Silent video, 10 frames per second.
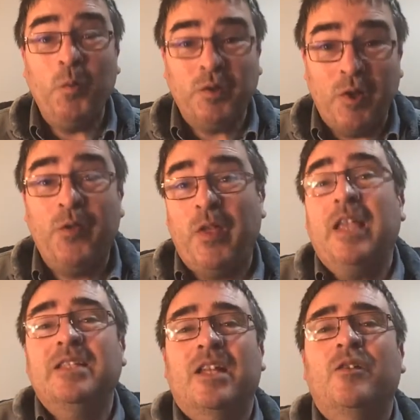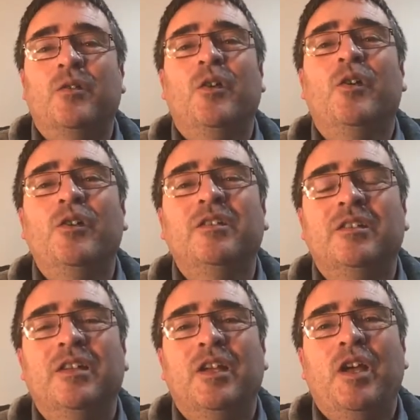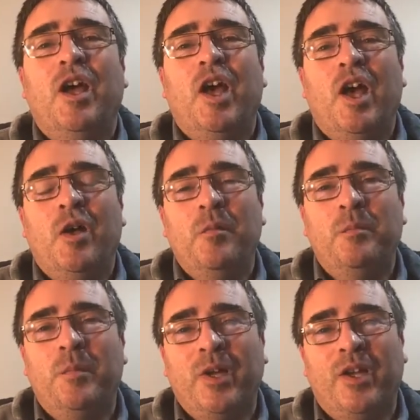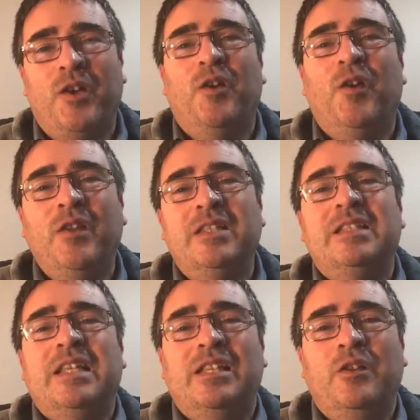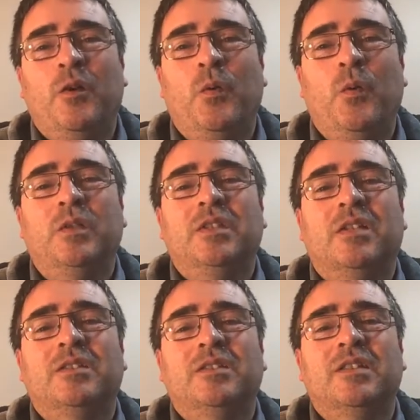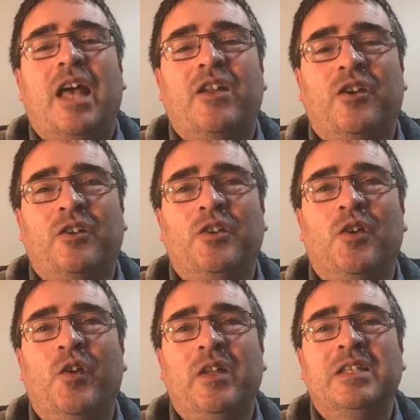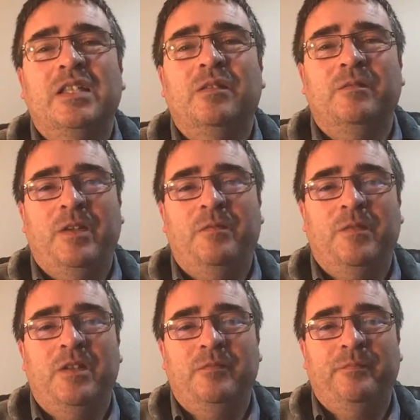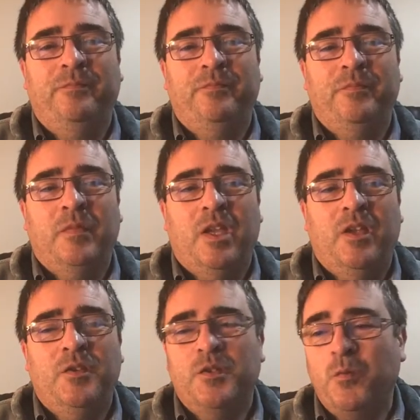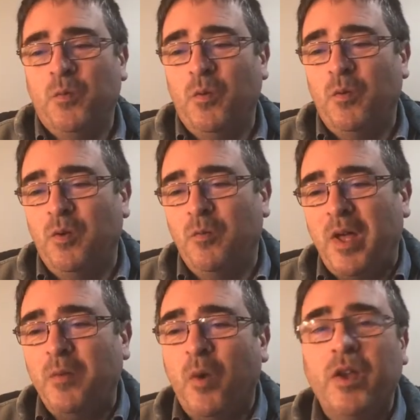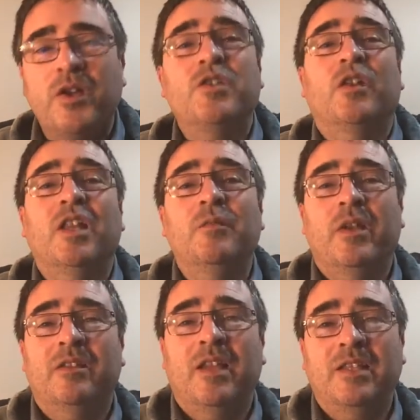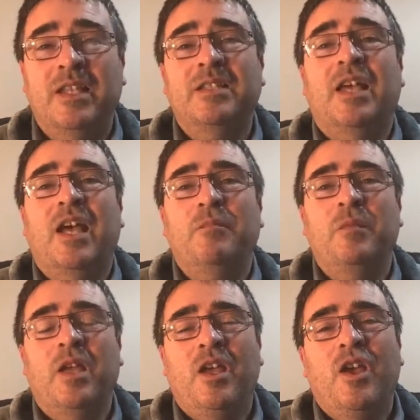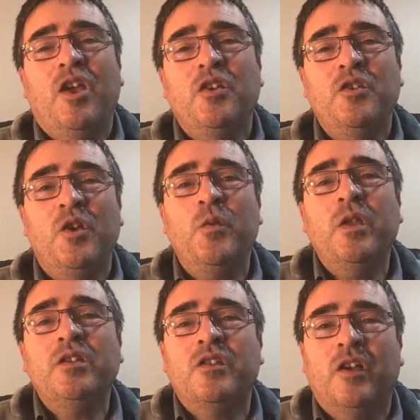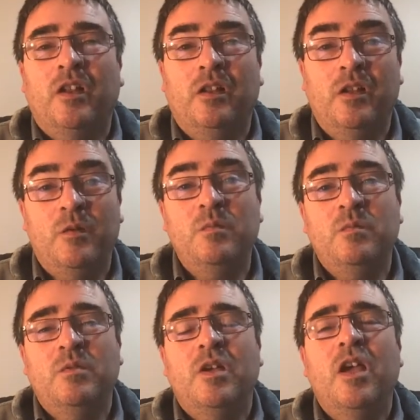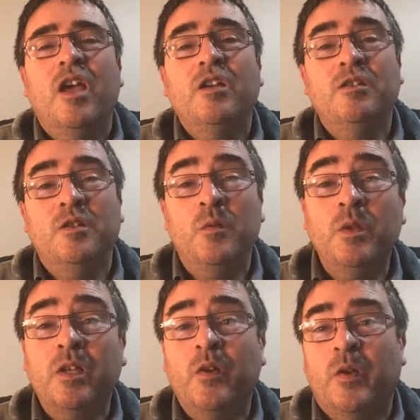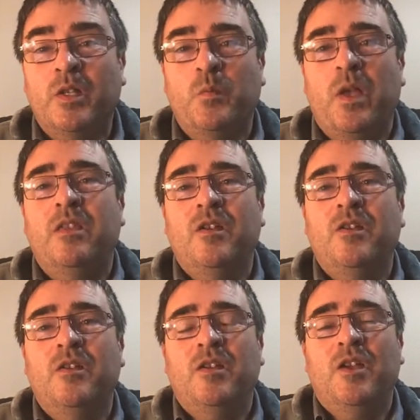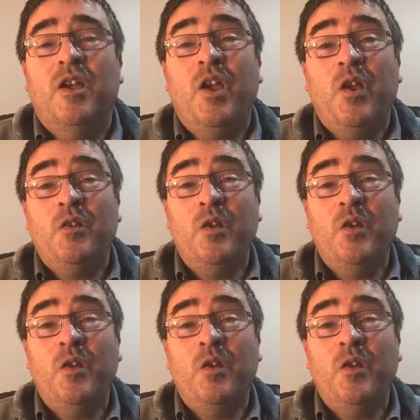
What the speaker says: We all do things that are wrong, but God still holds us and our God is still faithful. So no matter what you're struggling with at this time, know that you're not alone. Know that God is with you.